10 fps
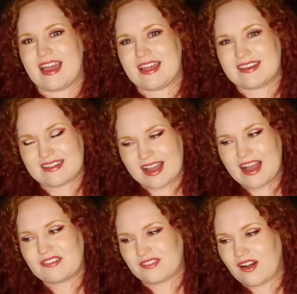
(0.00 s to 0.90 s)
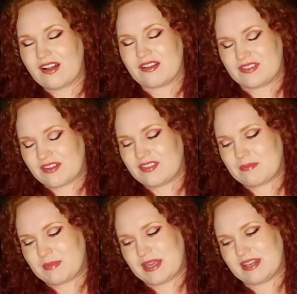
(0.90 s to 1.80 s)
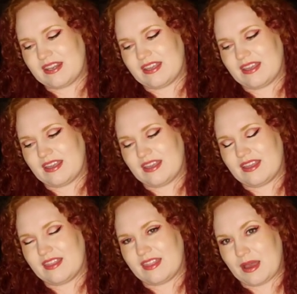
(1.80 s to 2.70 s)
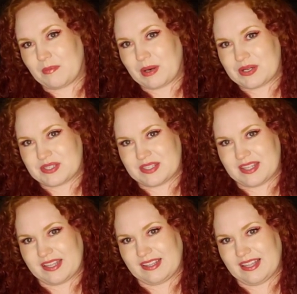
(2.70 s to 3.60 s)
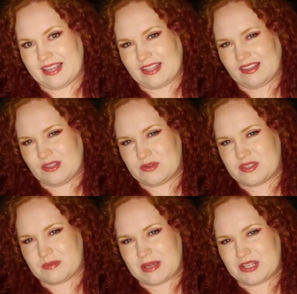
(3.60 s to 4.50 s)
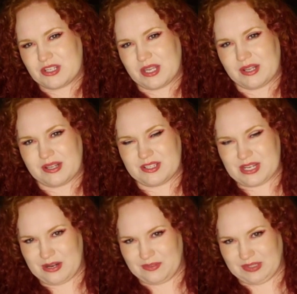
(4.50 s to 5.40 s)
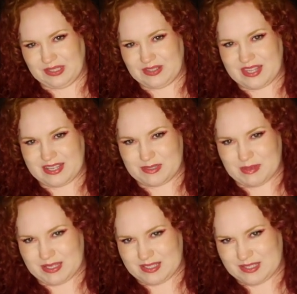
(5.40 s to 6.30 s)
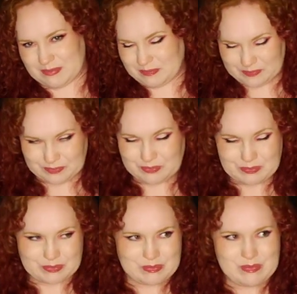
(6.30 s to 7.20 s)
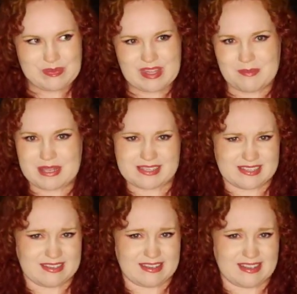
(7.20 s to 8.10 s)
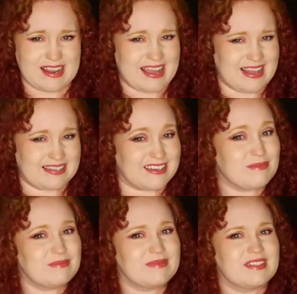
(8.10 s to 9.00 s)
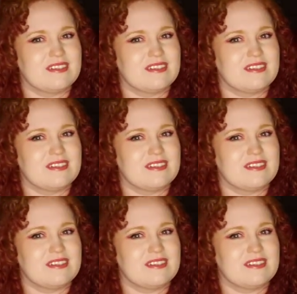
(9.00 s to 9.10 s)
And I've definitely been that person that like loses my shit over little things because it kind of adds up.